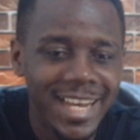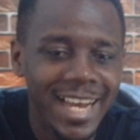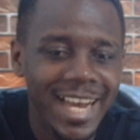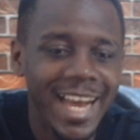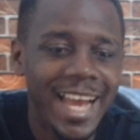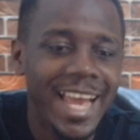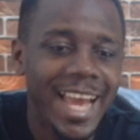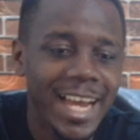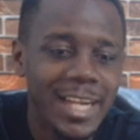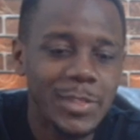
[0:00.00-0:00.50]
I
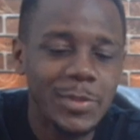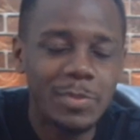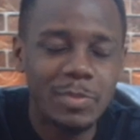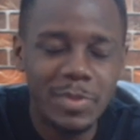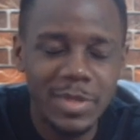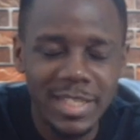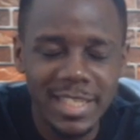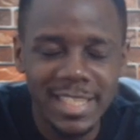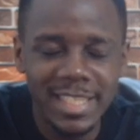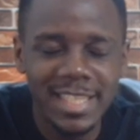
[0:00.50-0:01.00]
had to
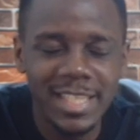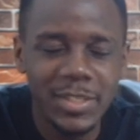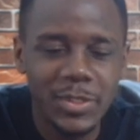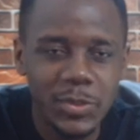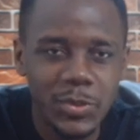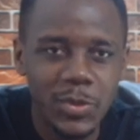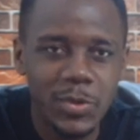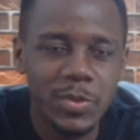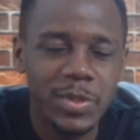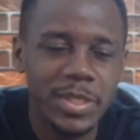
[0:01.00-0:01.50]
bring this
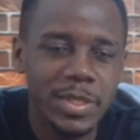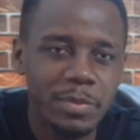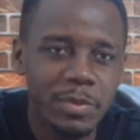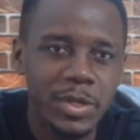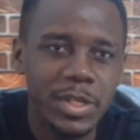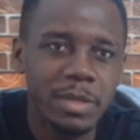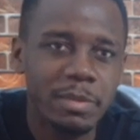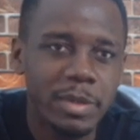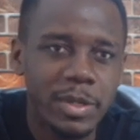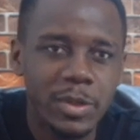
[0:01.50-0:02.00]
story in the
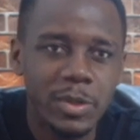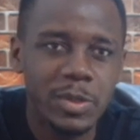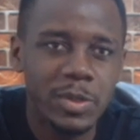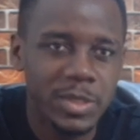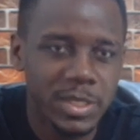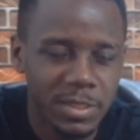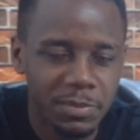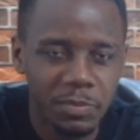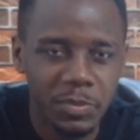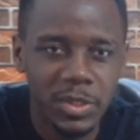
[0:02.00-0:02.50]
morning
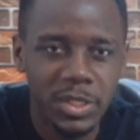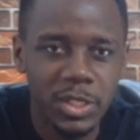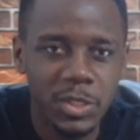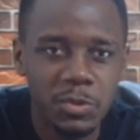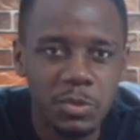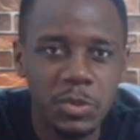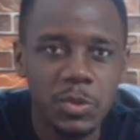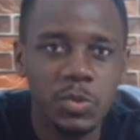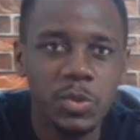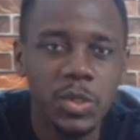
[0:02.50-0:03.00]
because it
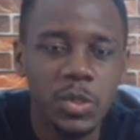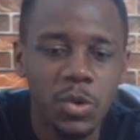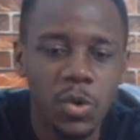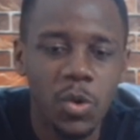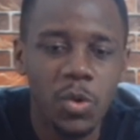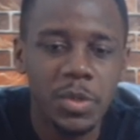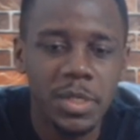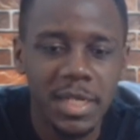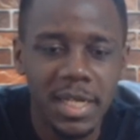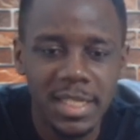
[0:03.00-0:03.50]
was really
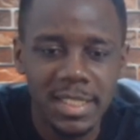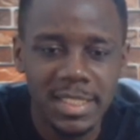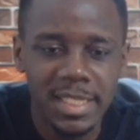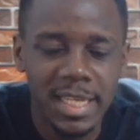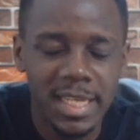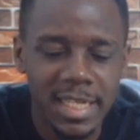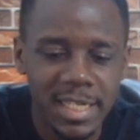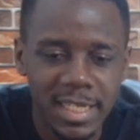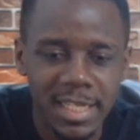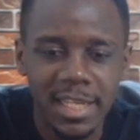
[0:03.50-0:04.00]
hot. And I
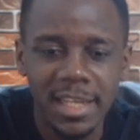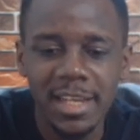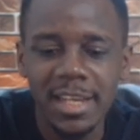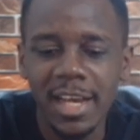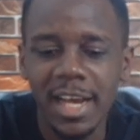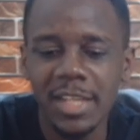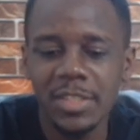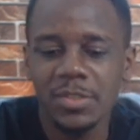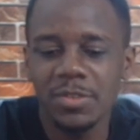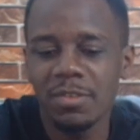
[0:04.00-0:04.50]
said
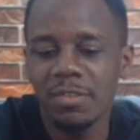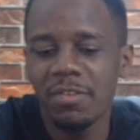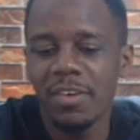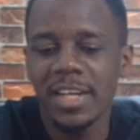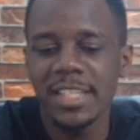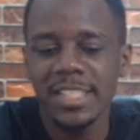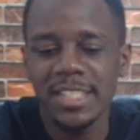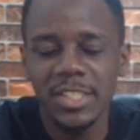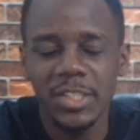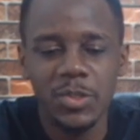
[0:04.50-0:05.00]
Arsenal
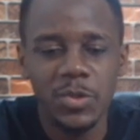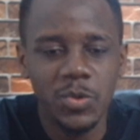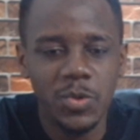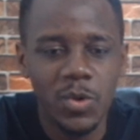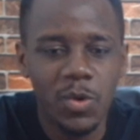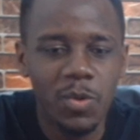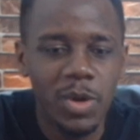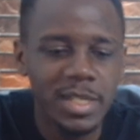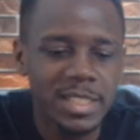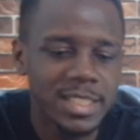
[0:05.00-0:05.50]
fans need to know
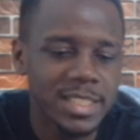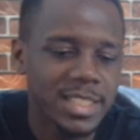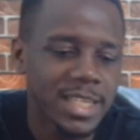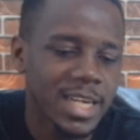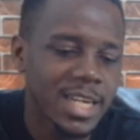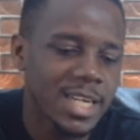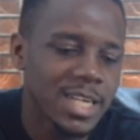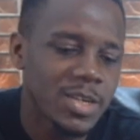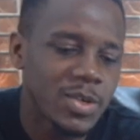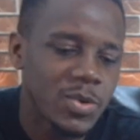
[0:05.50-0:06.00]
what Jack
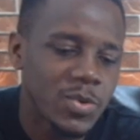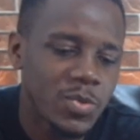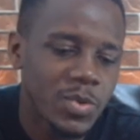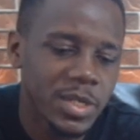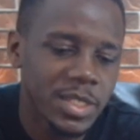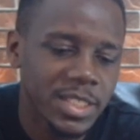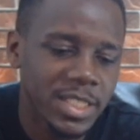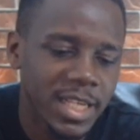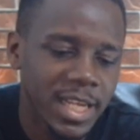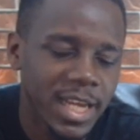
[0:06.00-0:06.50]

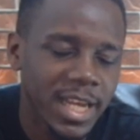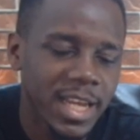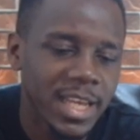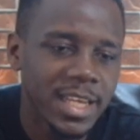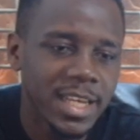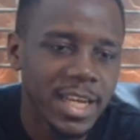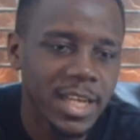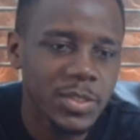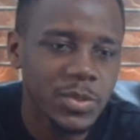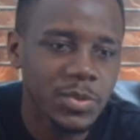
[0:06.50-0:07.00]
Wilshere
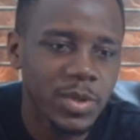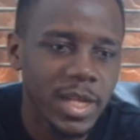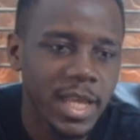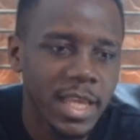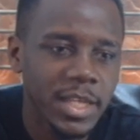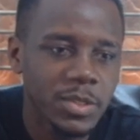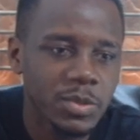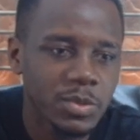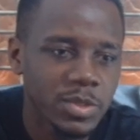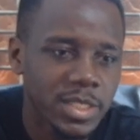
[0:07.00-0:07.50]
has gone
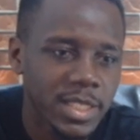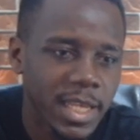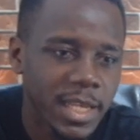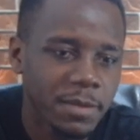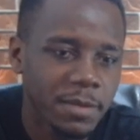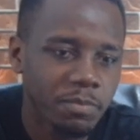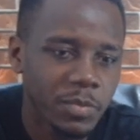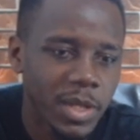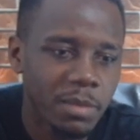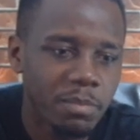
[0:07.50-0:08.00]
ahead to say
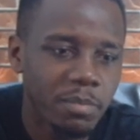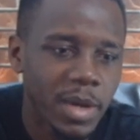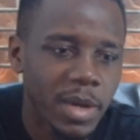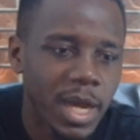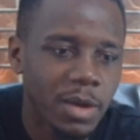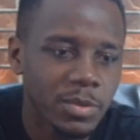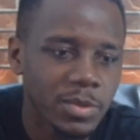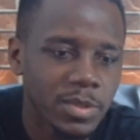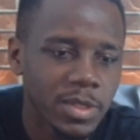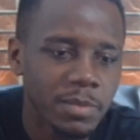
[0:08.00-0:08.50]

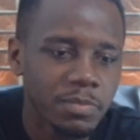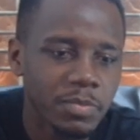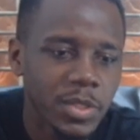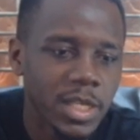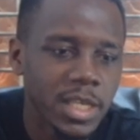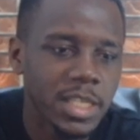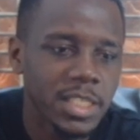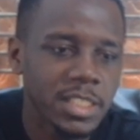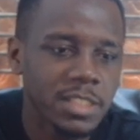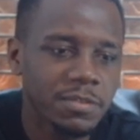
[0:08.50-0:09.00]
about
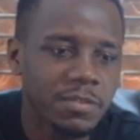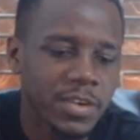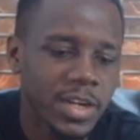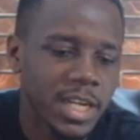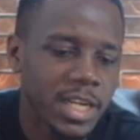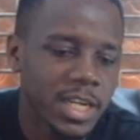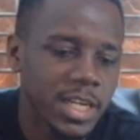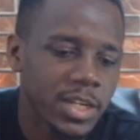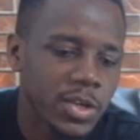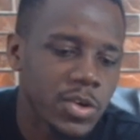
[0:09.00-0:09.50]
his
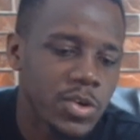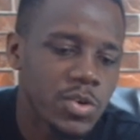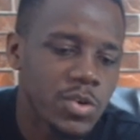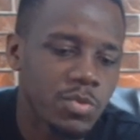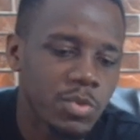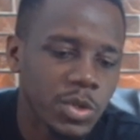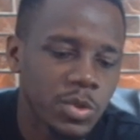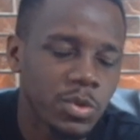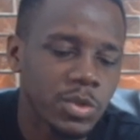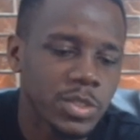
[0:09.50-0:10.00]
friend who
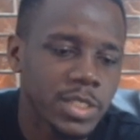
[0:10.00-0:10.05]
really goes